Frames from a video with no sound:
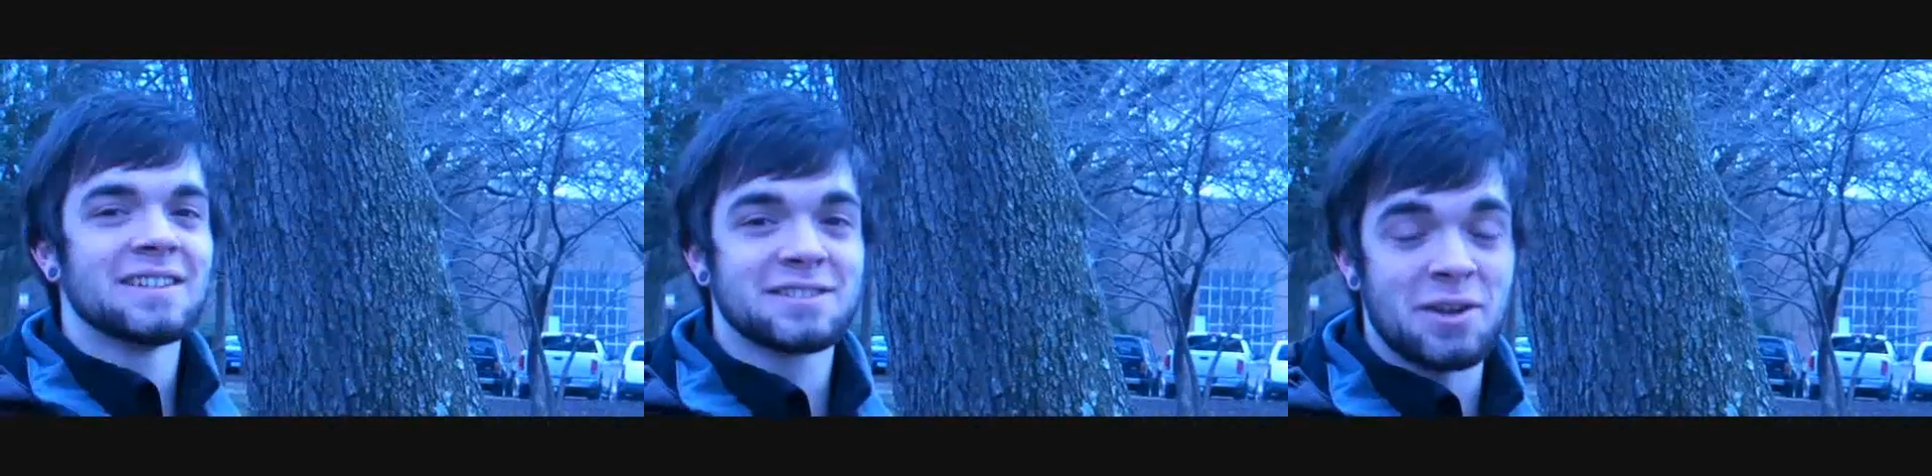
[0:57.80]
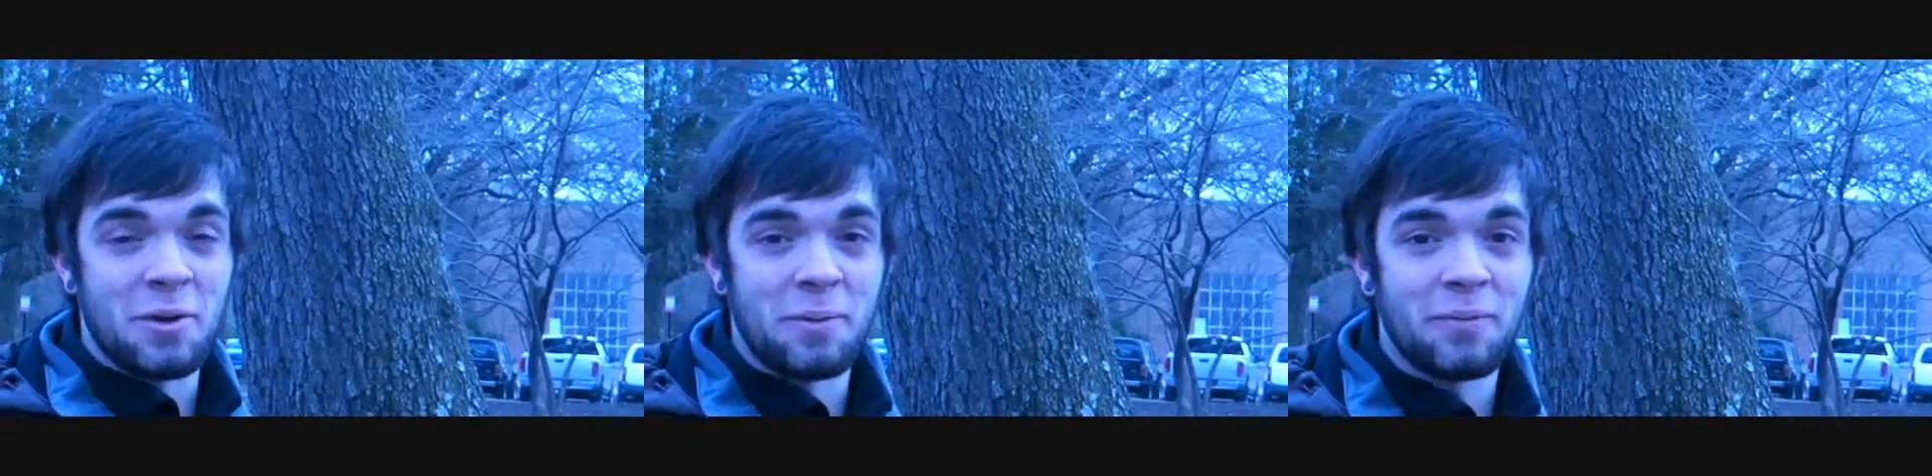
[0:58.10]

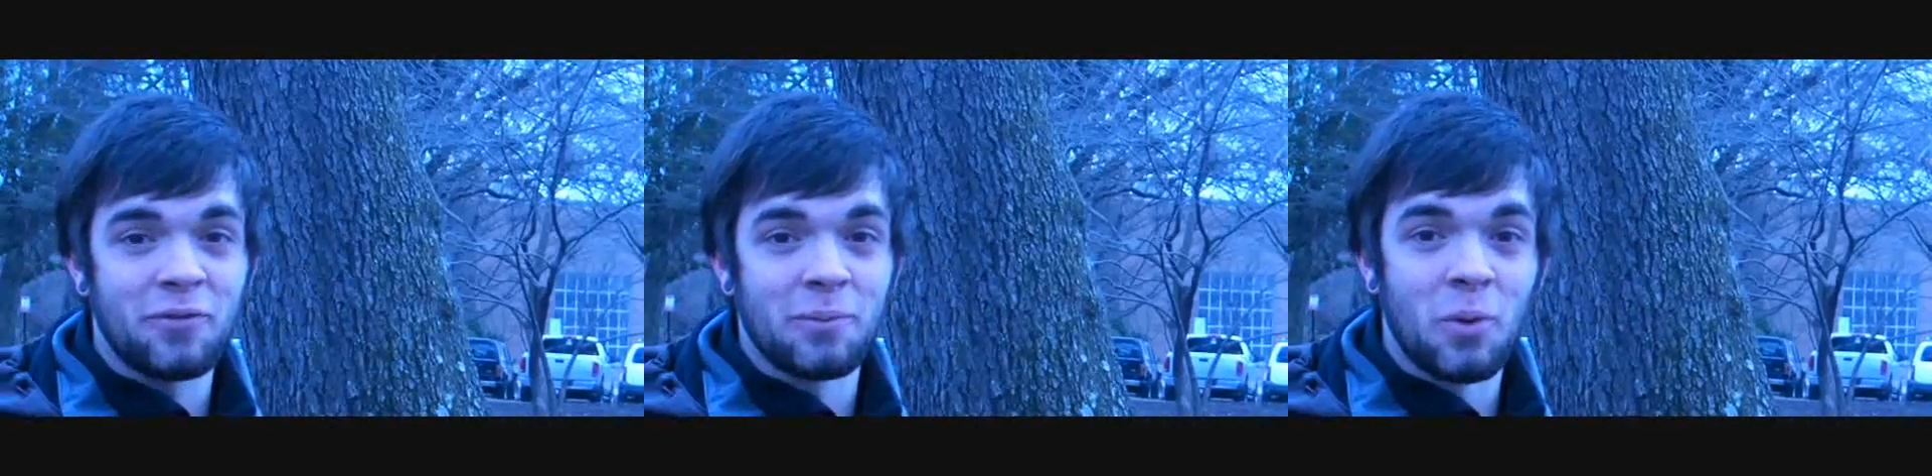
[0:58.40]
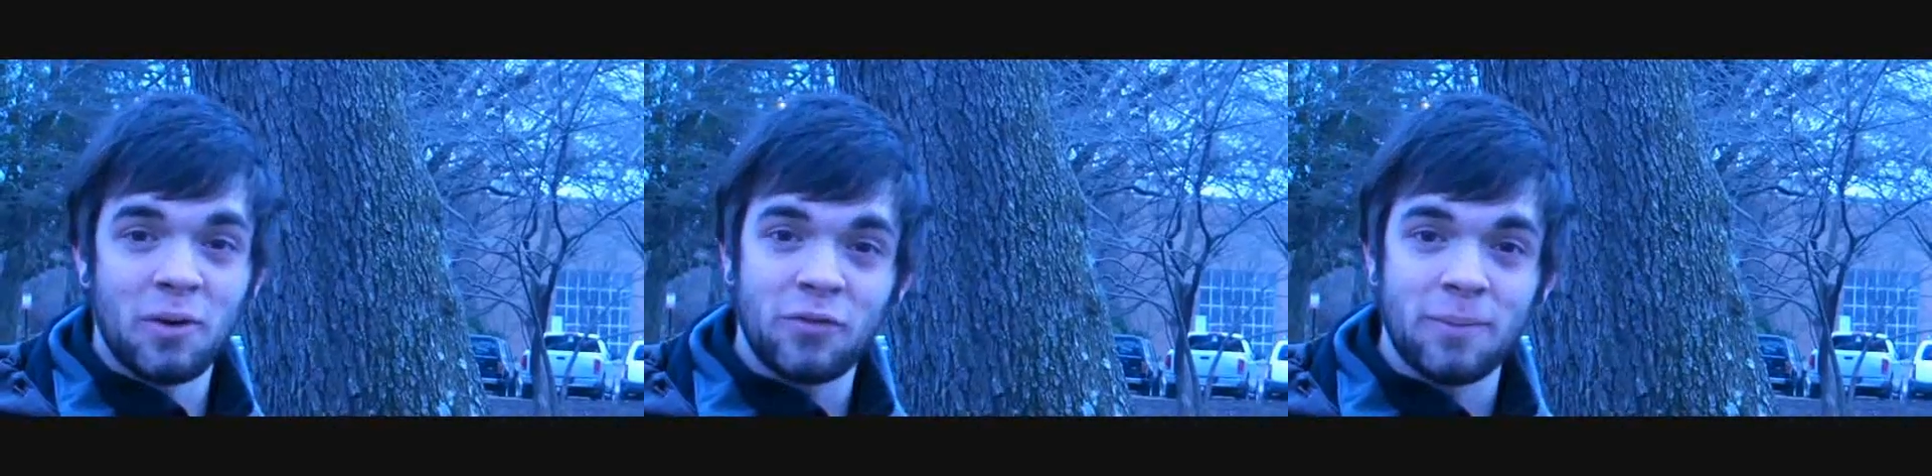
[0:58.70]
So, for
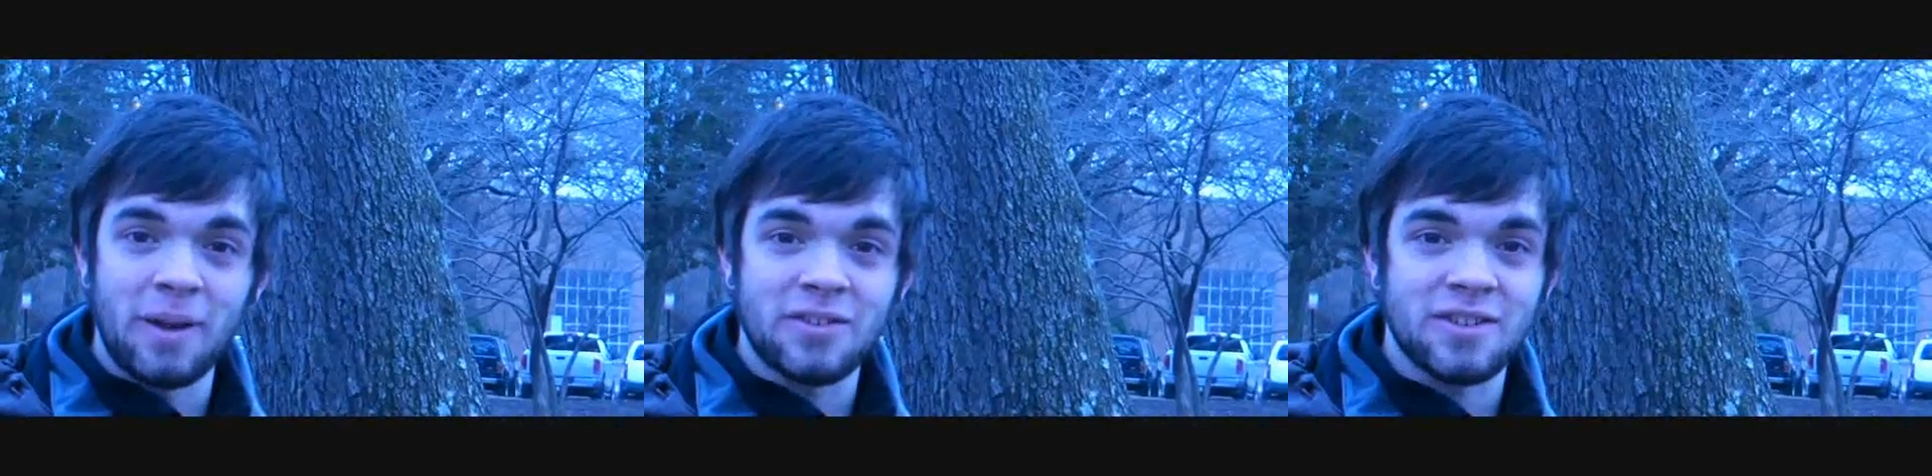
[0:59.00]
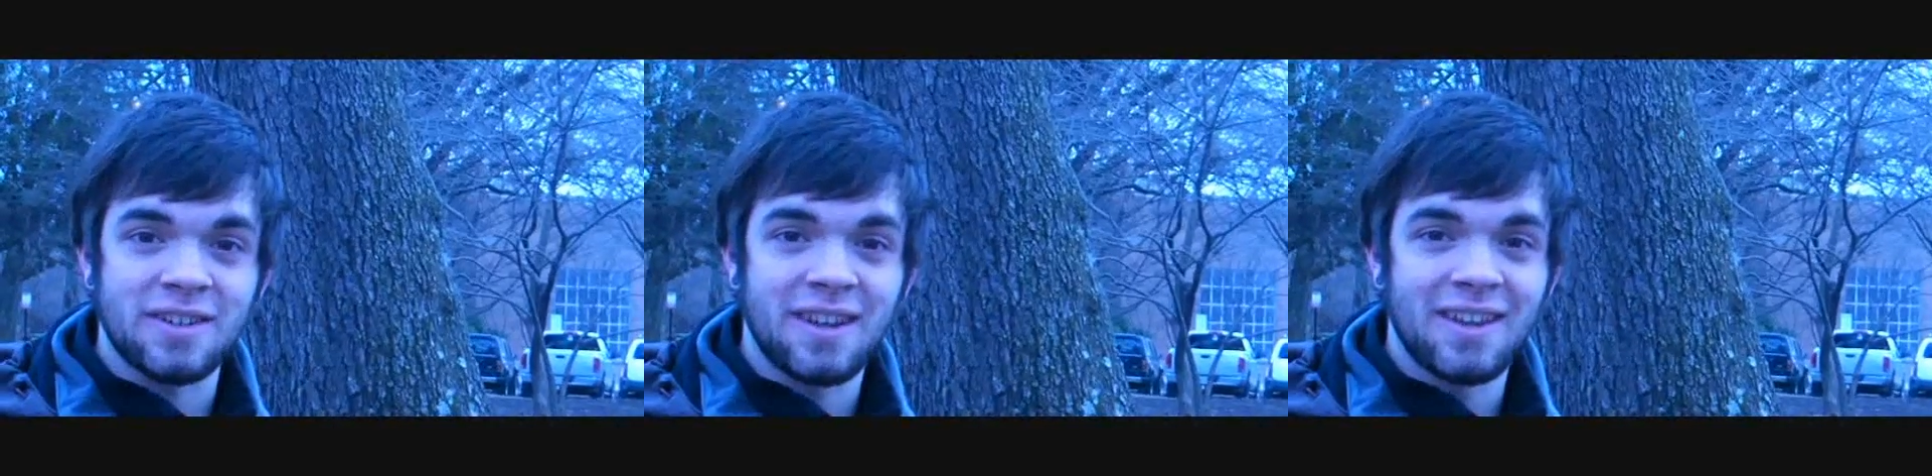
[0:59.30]
more
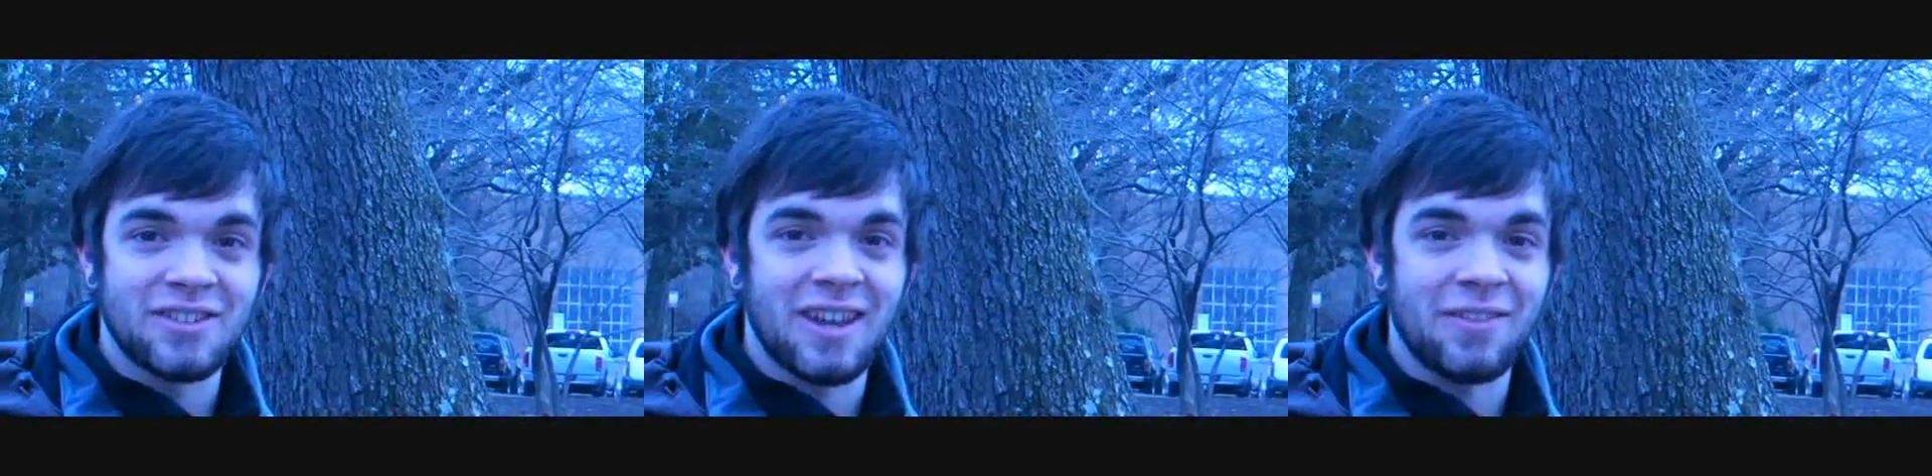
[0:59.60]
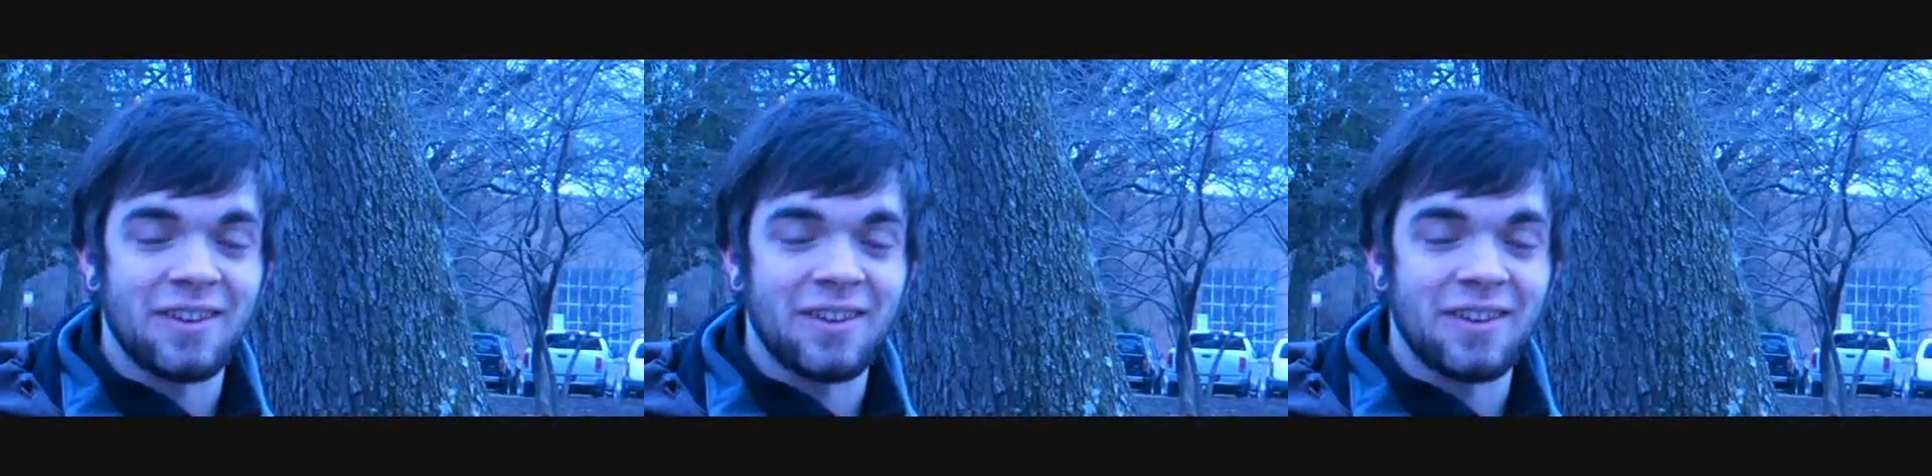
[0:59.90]
information, check out the